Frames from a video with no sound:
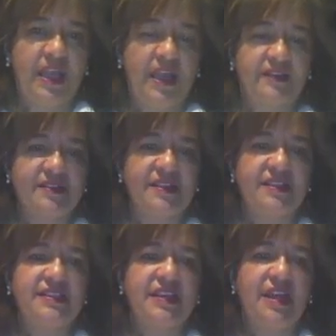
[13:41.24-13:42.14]
At the
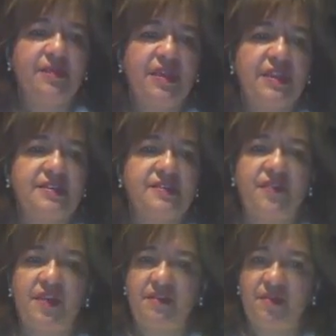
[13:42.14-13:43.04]
same time, it's
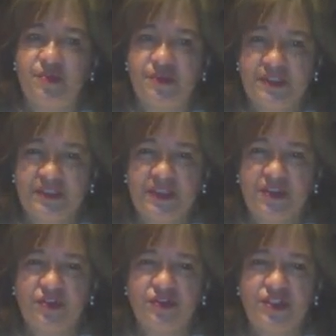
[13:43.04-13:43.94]
very important that
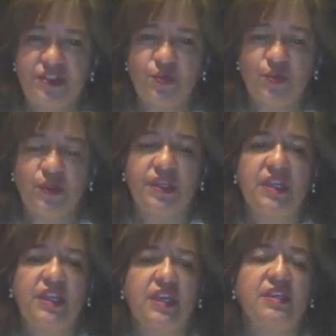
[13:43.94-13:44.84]
you continue
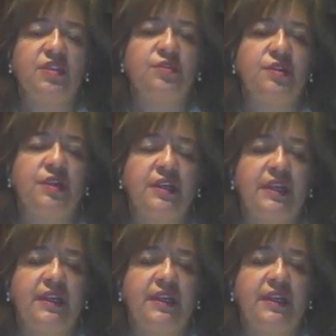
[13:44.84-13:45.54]
working in your,